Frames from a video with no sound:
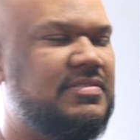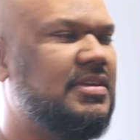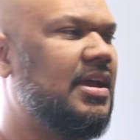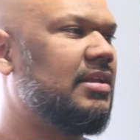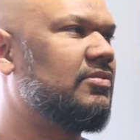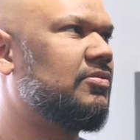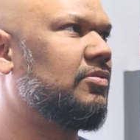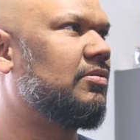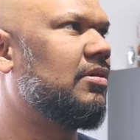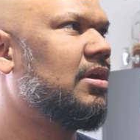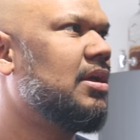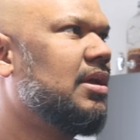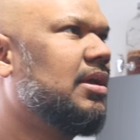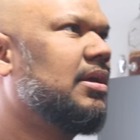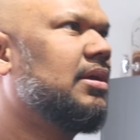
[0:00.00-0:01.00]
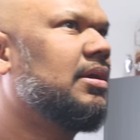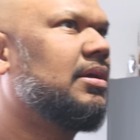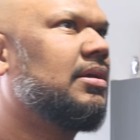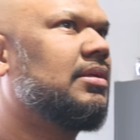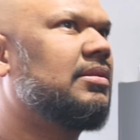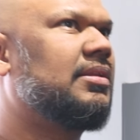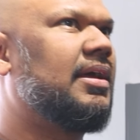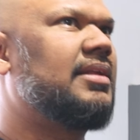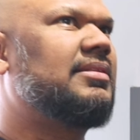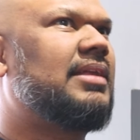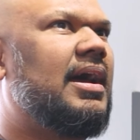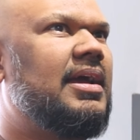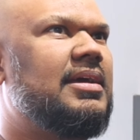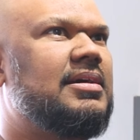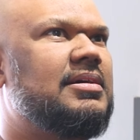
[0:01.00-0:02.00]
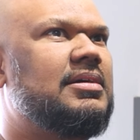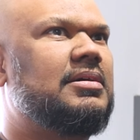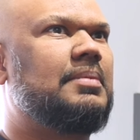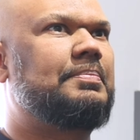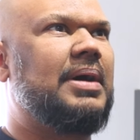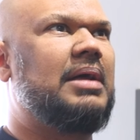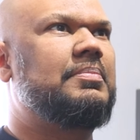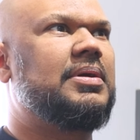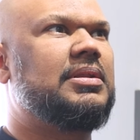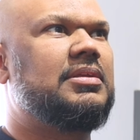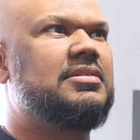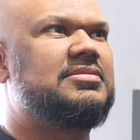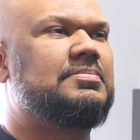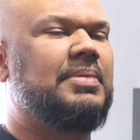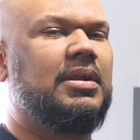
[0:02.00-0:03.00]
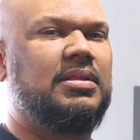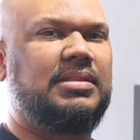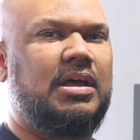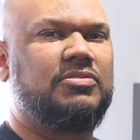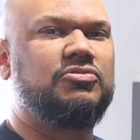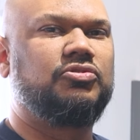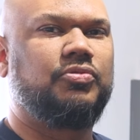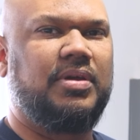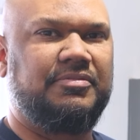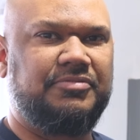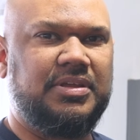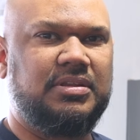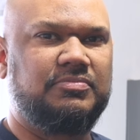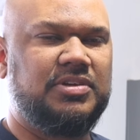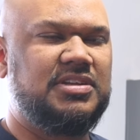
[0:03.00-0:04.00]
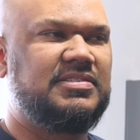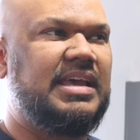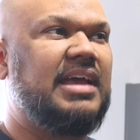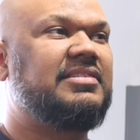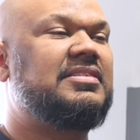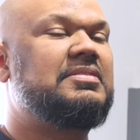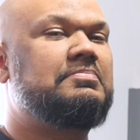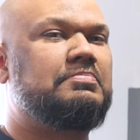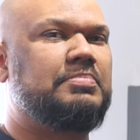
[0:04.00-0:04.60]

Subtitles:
this yet, so the entire apartment is about 1,000 square feet, which is actually